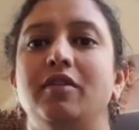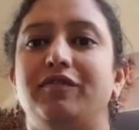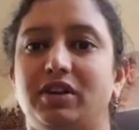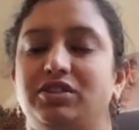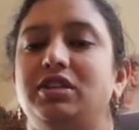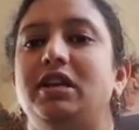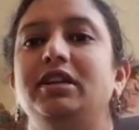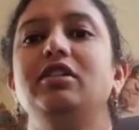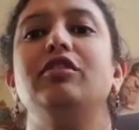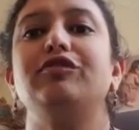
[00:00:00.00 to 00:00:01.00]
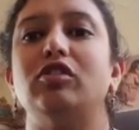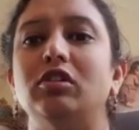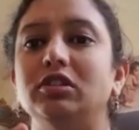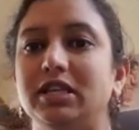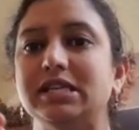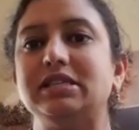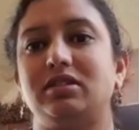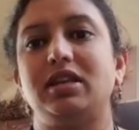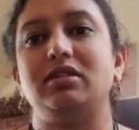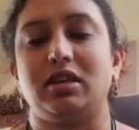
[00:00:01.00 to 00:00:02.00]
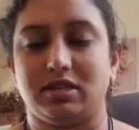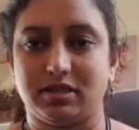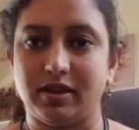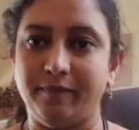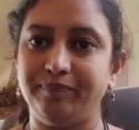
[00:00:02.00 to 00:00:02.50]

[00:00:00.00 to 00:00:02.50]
functionality of all these three things.